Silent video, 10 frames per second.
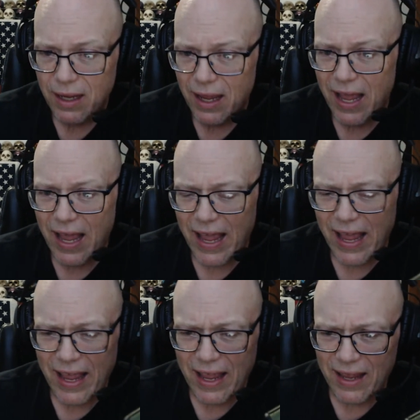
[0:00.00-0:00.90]

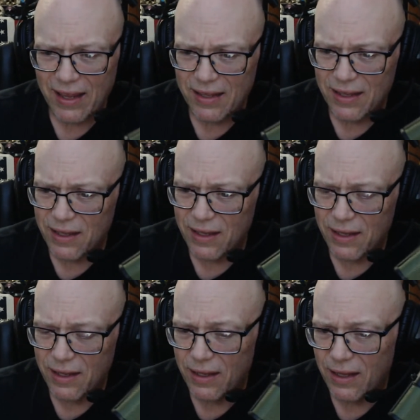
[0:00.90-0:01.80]
And
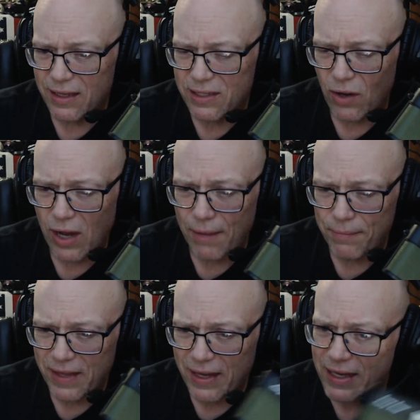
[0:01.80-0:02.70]
so I'm
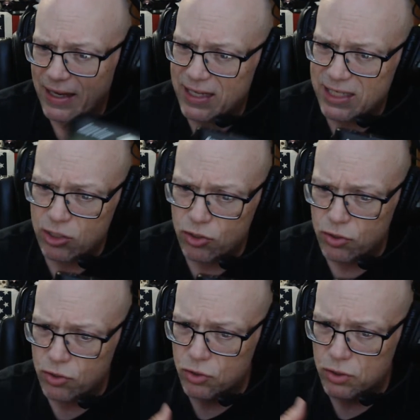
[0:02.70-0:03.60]
thinking it's
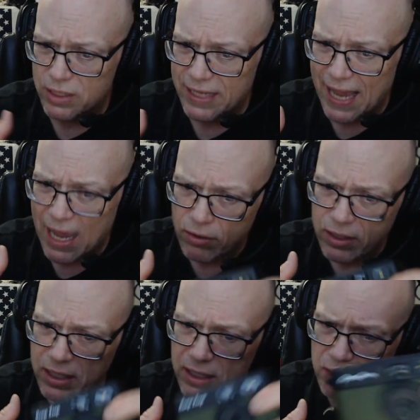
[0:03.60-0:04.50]

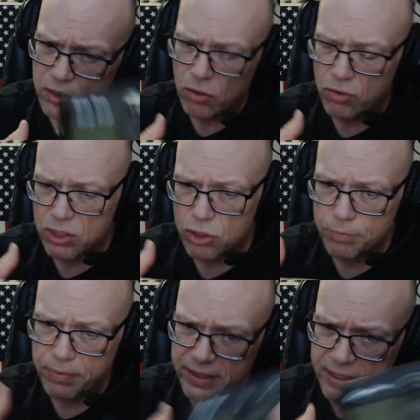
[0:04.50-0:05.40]
counting those
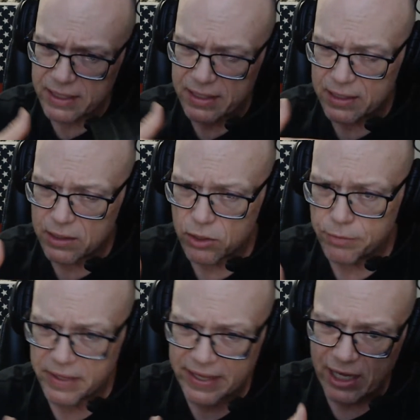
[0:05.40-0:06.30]

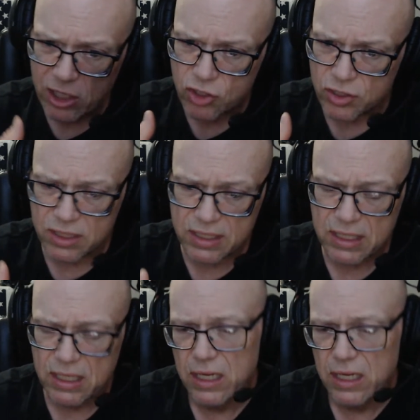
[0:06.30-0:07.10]
duplications.